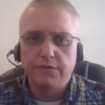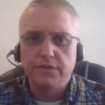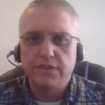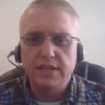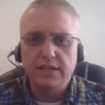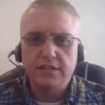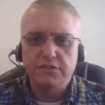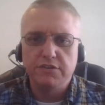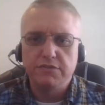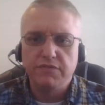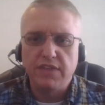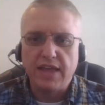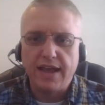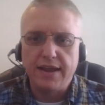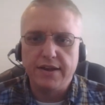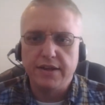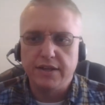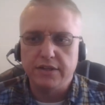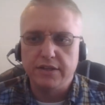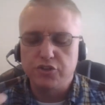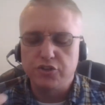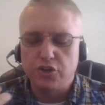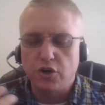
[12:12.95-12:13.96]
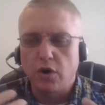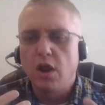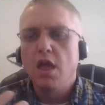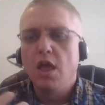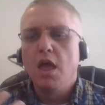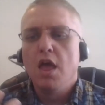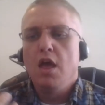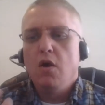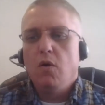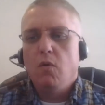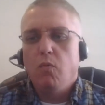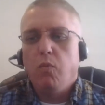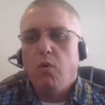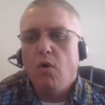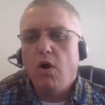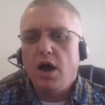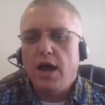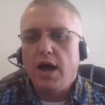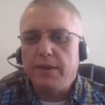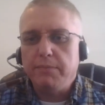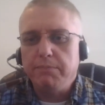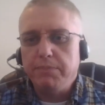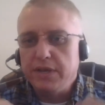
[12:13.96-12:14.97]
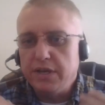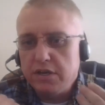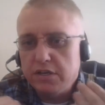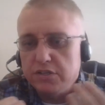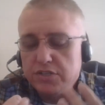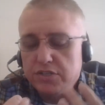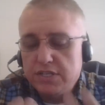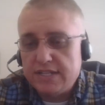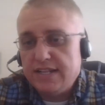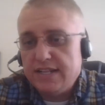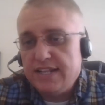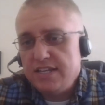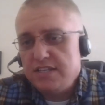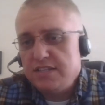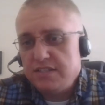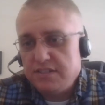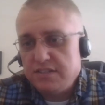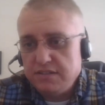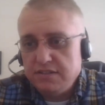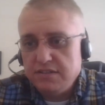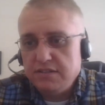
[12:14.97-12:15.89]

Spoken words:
or things of that nature. Why? Because in this